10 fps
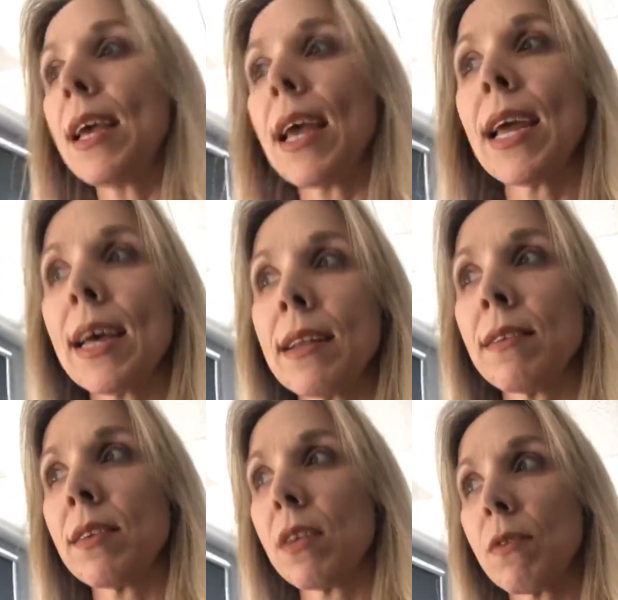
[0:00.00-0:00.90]

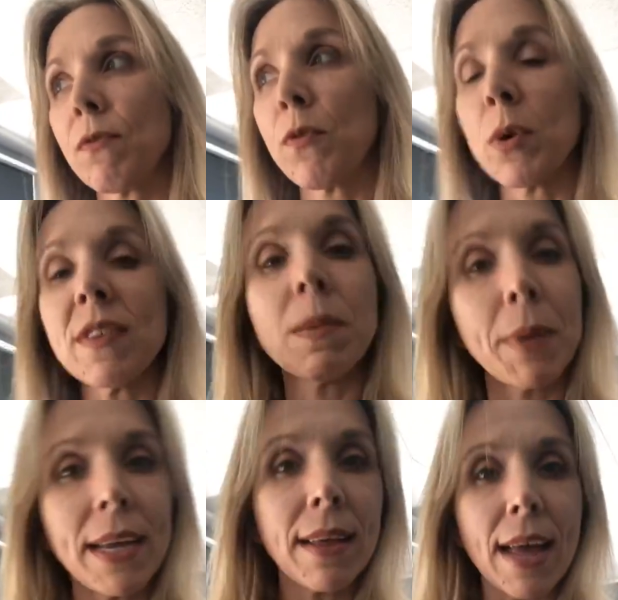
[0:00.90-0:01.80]
And for
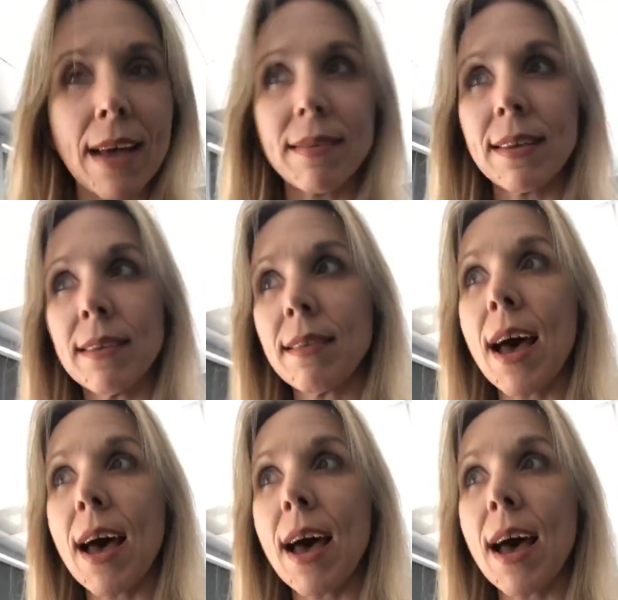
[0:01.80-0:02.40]
spinning classes,